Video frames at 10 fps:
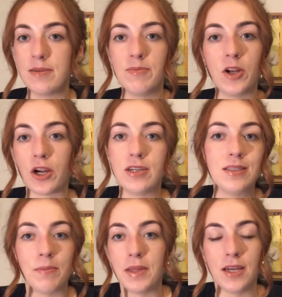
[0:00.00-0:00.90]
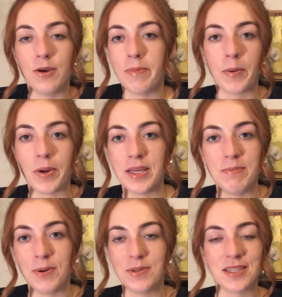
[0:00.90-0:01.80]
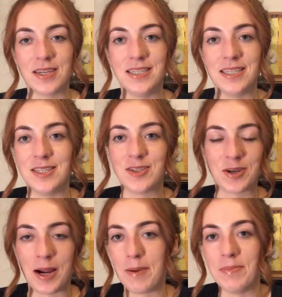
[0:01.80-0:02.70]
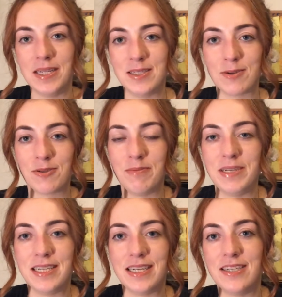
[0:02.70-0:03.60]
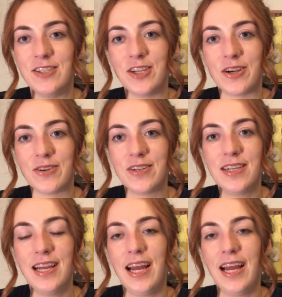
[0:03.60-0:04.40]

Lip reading: learned something new about what he posts on his Instagram, his social media in general.